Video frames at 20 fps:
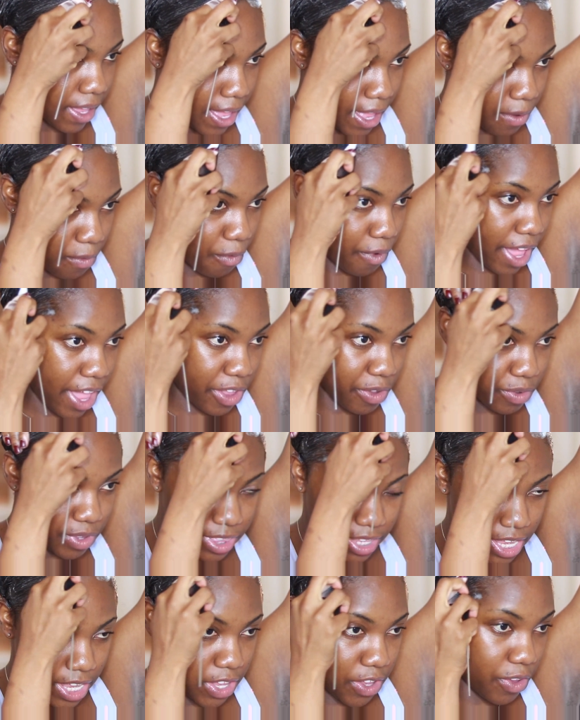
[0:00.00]
And where you
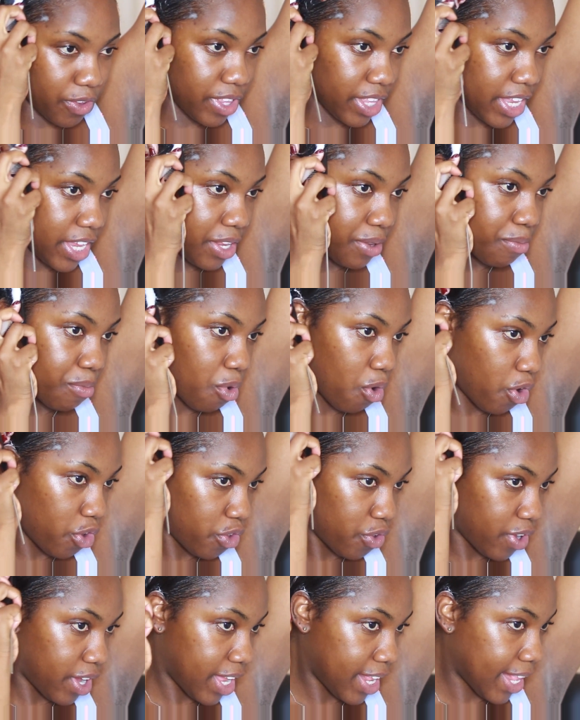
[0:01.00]
think you need more,
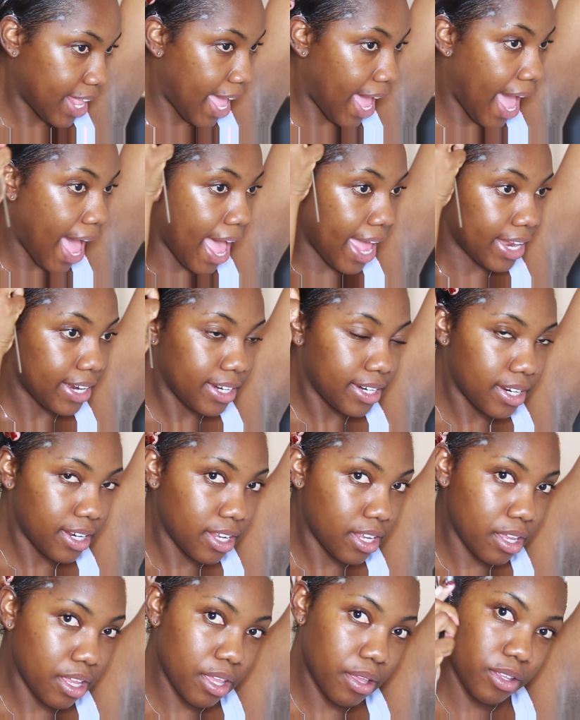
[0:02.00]
you can add
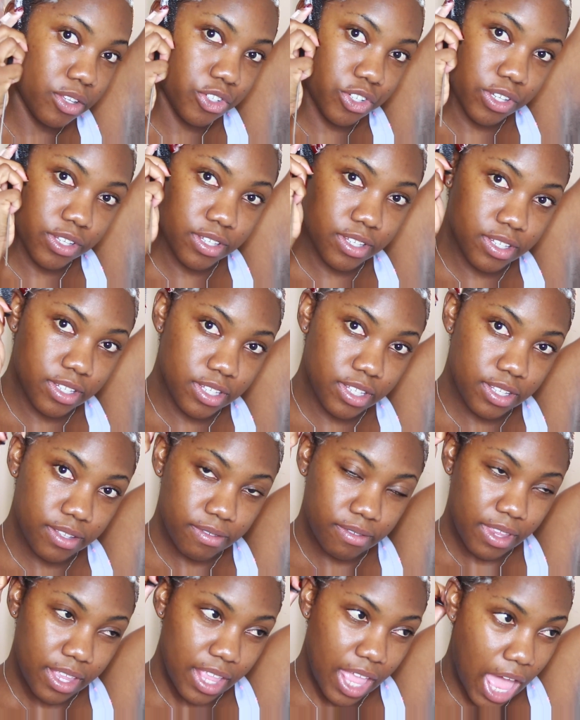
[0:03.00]
just
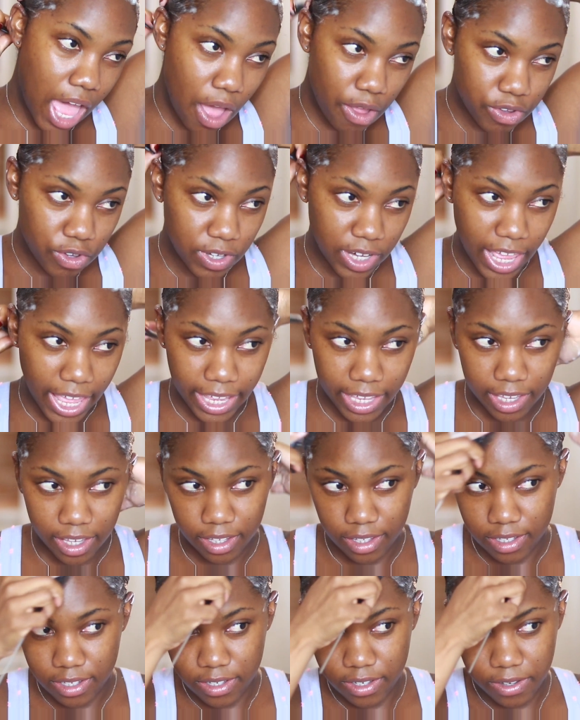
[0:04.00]
how you like it,
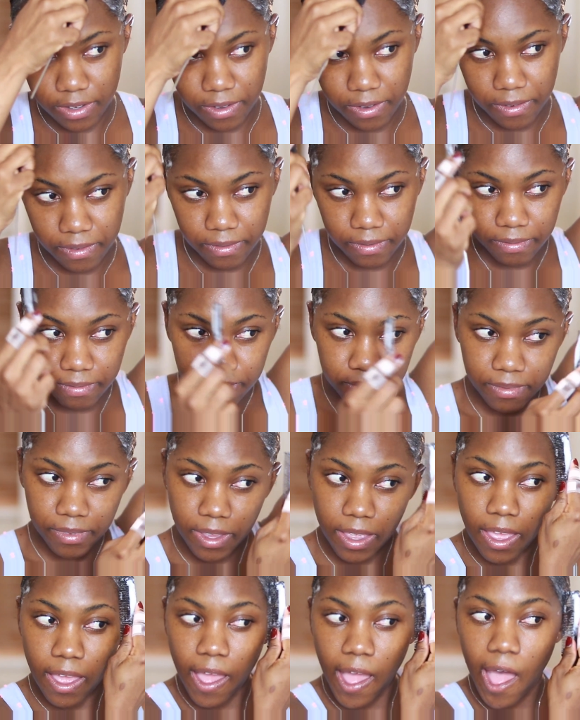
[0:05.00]
you know,
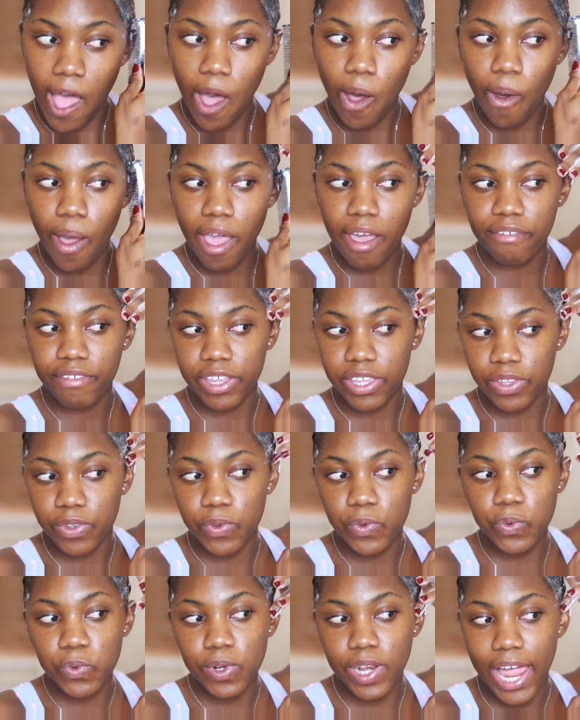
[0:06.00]
however
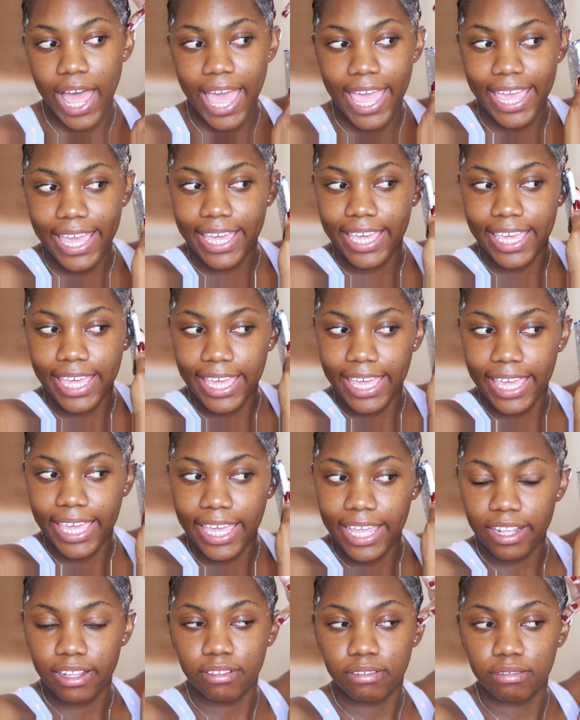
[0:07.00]
you like it.